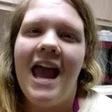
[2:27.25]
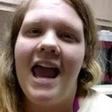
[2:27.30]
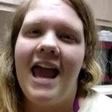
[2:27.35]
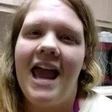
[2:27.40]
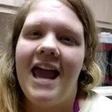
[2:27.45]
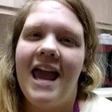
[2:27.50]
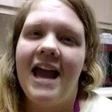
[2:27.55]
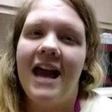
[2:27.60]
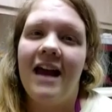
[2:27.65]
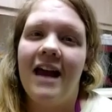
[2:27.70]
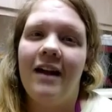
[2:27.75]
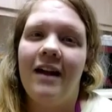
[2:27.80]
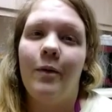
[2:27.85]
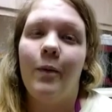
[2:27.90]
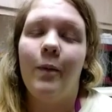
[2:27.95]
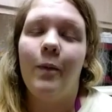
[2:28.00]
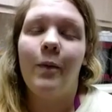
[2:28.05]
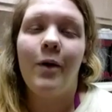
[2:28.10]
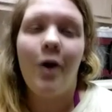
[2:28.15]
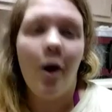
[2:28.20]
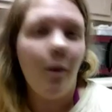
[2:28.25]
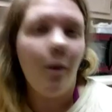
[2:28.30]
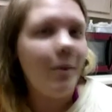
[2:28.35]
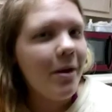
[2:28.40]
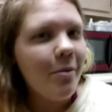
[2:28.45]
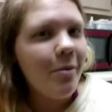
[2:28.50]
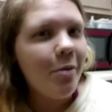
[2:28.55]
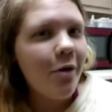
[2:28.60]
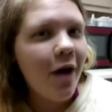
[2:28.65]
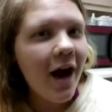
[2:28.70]
And
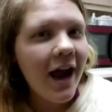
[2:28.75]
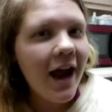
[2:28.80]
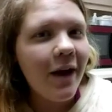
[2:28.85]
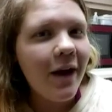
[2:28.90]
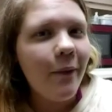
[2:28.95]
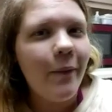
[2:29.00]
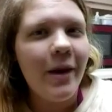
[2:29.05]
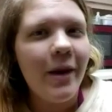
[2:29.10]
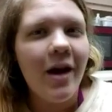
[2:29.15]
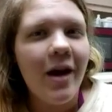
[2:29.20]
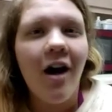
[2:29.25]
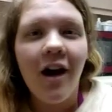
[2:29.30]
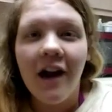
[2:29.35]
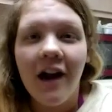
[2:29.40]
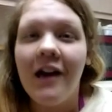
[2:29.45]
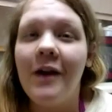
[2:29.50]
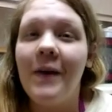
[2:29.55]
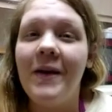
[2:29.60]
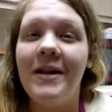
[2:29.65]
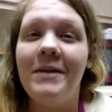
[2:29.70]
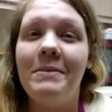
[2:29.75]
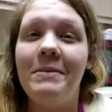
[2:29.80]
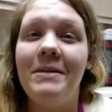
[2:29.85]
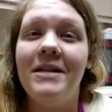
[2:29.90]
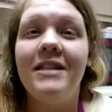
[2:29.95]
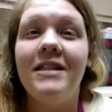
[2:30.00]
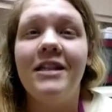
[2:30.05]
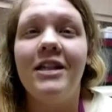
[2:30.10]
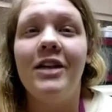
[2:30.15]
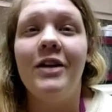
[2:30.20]
Kobe Bryant, we are going to
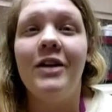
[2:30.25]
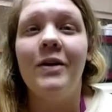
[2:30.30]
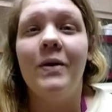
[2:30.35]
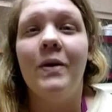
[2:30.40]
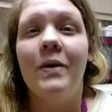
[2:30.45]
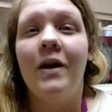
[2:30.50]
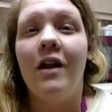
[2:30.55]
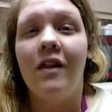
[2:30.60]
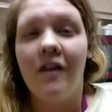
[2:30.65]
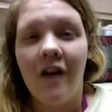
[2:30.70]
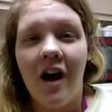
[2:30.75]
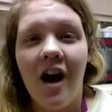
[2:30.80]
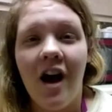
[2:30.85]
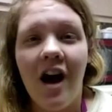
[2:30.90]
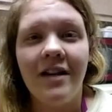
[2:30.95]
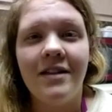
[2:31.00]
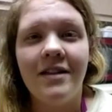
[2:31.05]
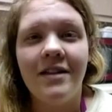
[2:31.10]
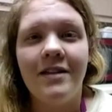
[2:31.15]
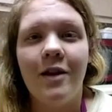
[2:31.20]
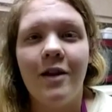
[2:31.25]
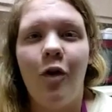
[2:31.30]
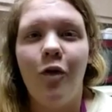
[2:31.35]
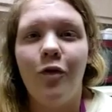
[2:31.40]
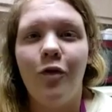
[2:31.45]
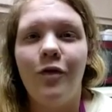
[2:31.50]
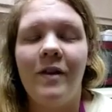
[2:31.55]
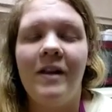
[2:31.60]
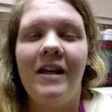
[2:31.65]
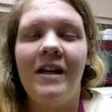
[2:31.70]
miss you a lot.
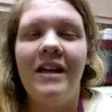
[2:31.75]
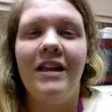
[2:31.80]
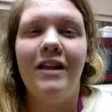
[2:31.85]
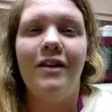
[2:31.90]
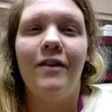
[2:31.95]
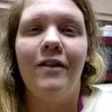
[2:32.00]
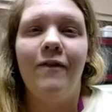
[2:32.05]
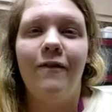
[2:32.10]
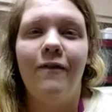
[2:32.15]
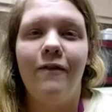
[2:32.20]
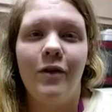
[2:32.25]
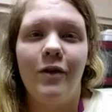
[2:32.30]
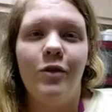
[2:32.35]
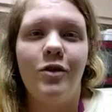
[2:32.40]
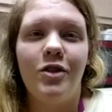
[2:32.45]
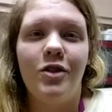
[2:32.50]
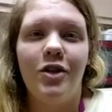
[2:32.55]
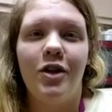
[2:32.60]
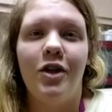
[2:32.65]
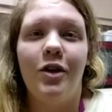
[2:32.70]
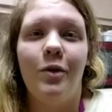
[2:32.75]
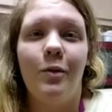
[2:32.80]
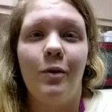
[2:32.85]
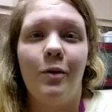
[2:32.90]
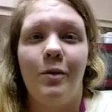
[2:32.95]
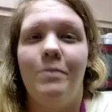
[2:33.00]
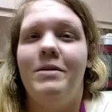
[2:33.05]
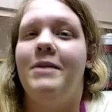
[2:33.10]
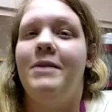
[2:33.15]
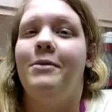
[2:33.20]
Hopefully in the future
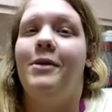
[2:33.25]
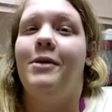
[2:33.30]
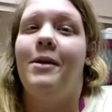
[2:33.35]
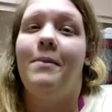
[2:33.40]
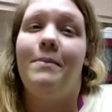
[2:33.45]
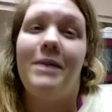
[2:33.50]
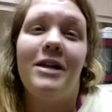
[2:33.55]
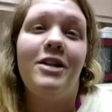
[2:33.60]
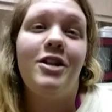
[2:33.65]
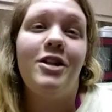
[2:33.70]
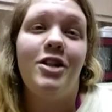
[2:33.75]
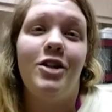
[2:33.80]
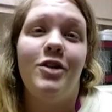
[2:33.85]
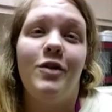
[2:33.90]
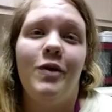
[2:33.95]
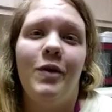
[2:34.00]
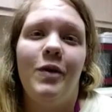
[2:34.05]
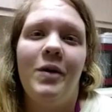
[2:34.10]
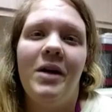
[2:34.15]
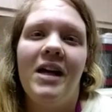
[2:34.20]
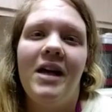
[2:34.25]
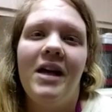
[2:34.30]
we'll be able to meet you.